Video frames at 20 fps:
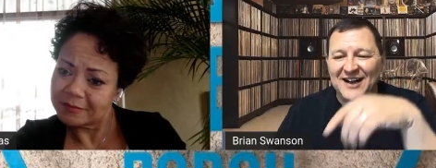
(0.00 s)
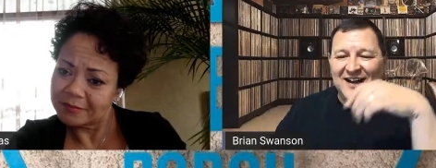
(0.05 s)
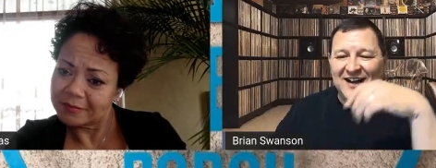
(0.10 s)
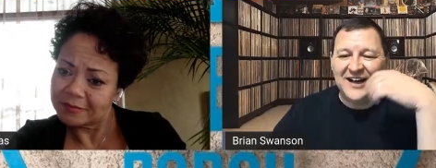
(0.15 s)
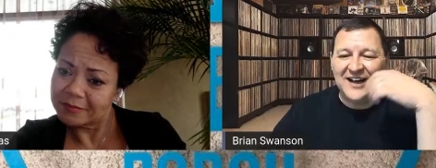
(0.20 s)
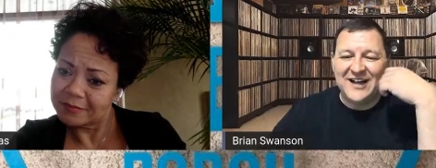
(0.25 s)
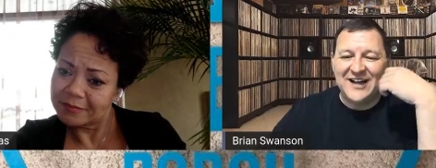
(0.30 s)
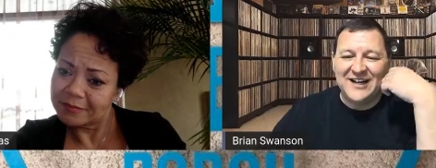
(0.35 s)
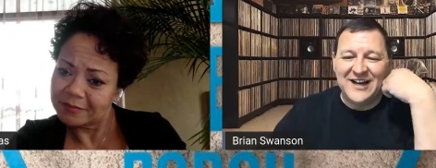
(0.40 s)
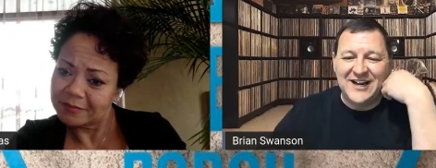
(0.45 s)
Speaker 1: I,
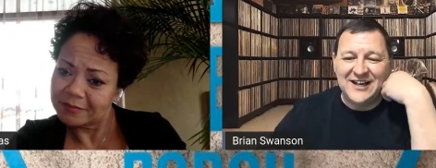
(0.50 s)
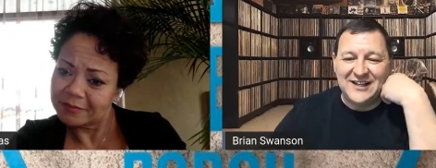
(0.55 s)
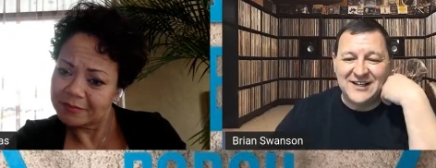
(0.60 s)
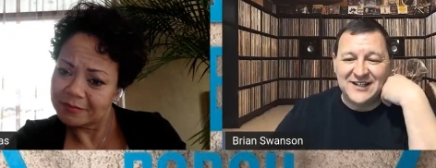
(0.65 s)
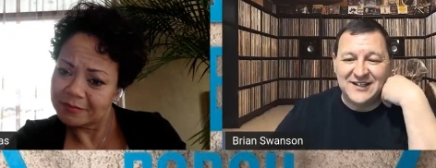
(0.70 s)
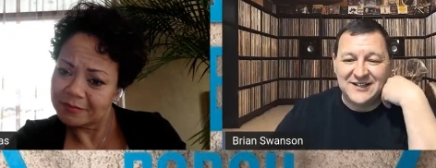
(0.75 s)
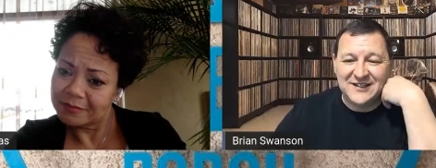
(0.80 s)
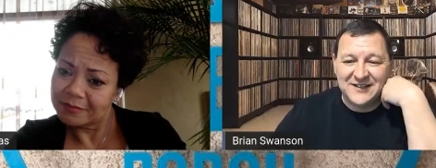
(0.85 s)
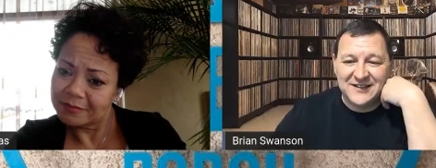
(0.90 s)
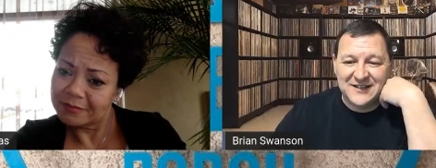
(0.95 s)
like
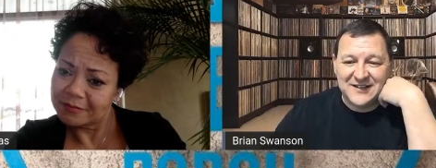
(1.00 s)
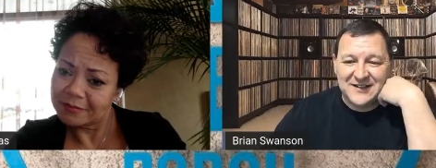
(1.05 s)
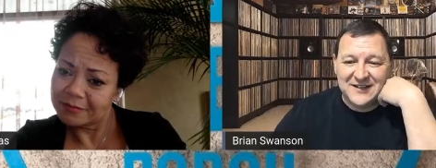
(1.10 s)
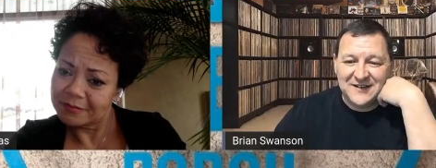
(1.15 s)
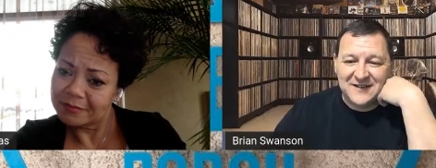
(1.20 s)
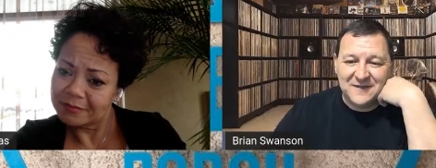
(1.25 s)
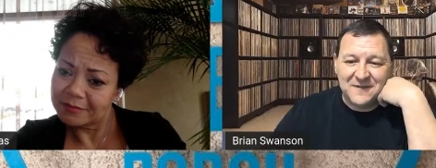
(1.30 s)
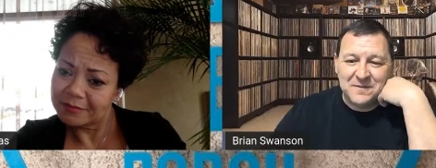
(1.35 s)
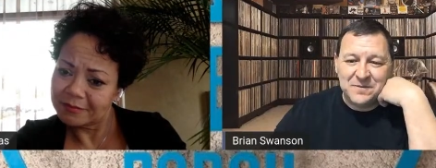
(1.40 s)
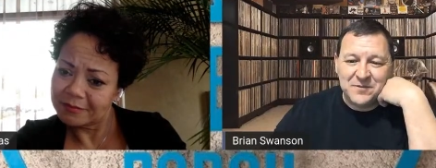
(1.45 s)
Nathan.
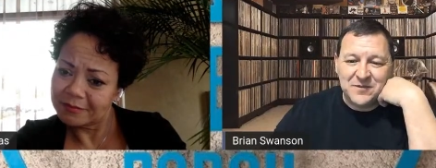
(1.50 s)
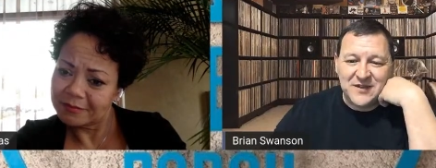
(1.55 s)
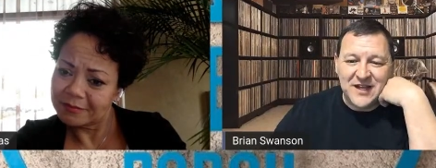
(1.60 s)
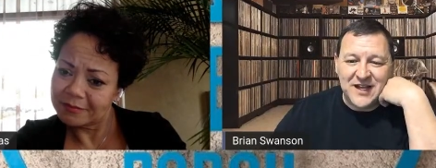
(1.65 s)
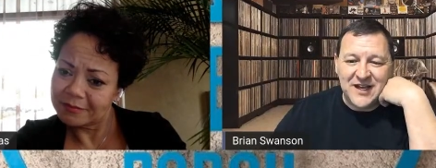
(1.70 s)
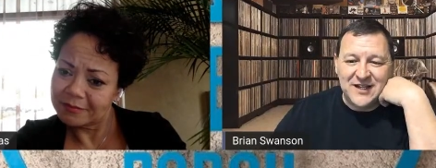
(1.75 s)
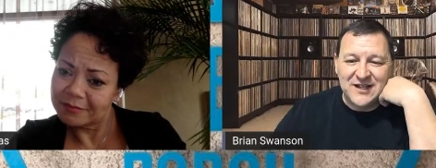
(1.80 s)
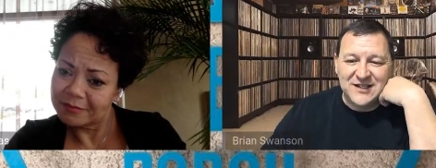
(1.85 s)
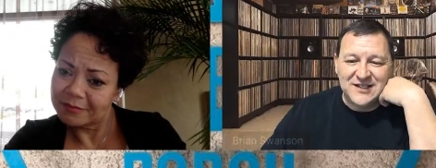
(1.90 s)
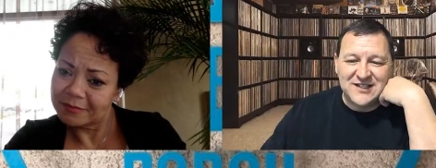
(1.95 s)

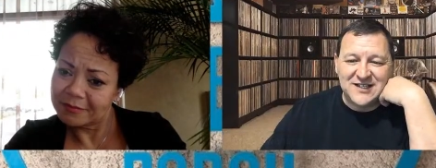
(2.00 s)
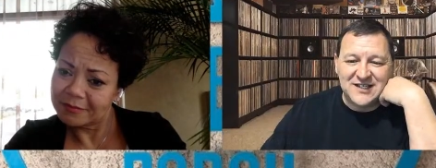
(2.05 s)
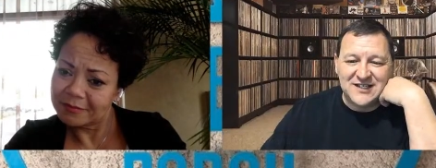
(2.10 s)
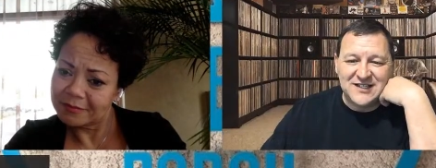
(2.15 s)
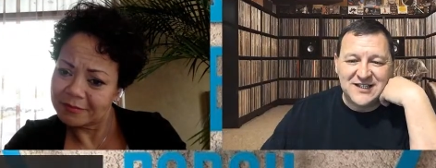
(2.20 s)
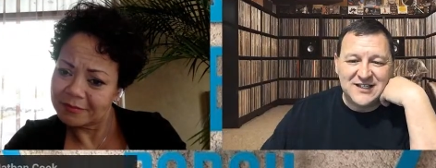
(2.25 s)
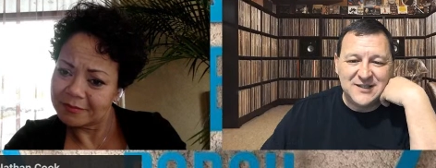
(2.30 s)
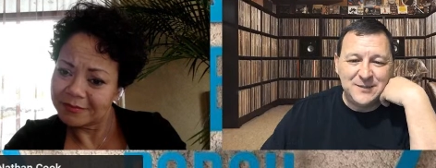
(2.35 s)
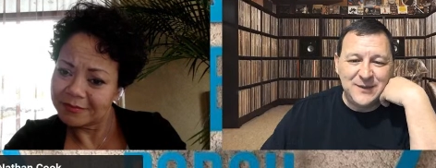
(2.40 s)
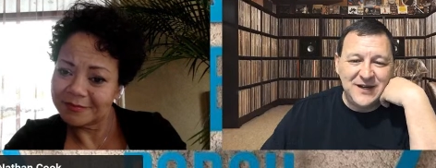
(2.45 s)
Nathan says
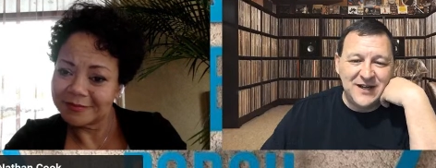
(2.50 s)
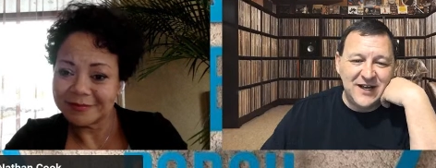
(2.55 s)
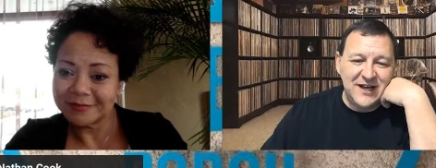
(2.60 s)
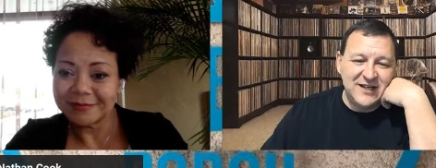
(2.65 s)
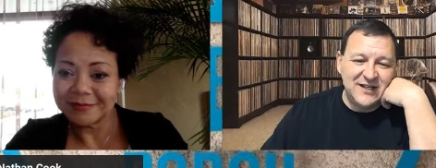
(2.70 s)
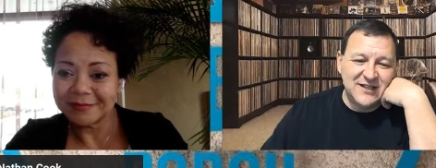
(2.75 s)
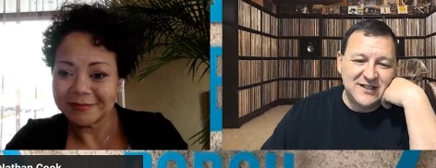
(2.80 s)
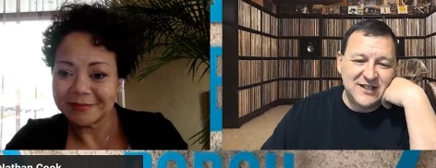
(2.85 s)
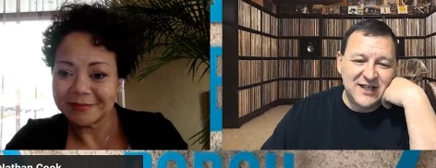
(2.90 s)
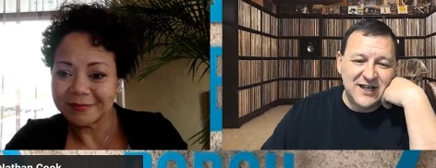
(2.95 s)
he's
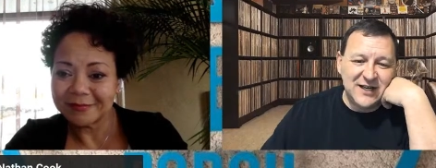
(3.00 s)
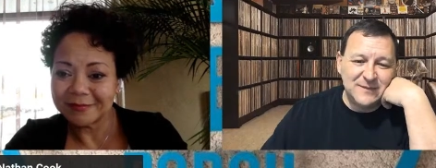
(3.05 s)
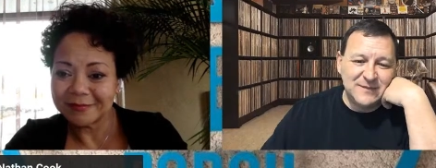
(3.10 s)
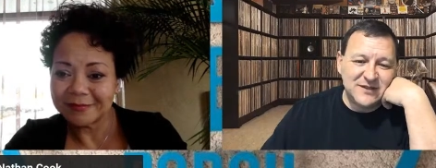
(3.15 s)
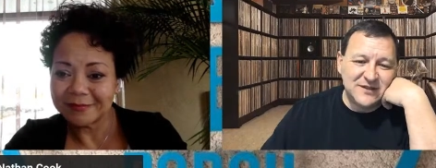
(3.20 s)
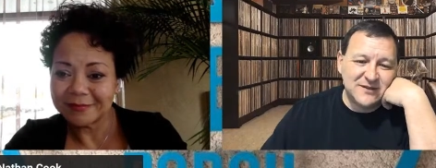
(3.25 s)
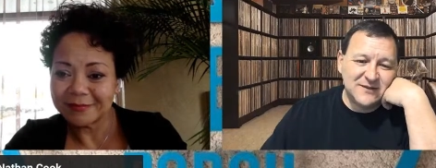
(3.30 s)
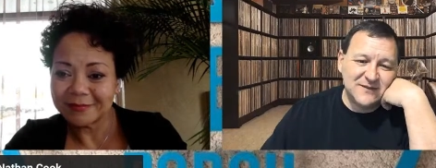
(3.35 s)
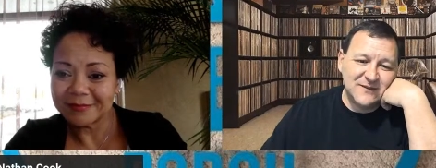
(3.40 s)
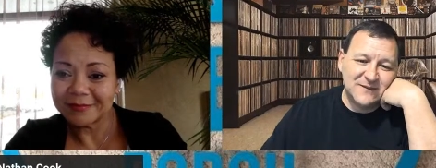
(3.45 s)
behind the times.